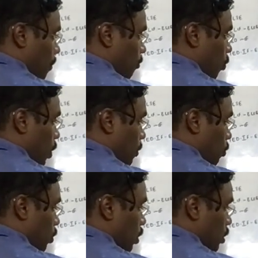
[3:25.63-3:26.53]
What I am
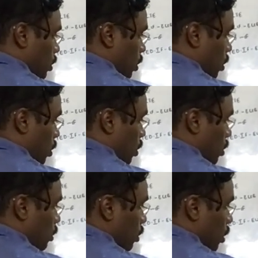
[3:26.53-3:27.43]
doing is here
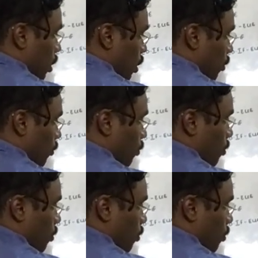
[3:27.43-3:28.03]
is if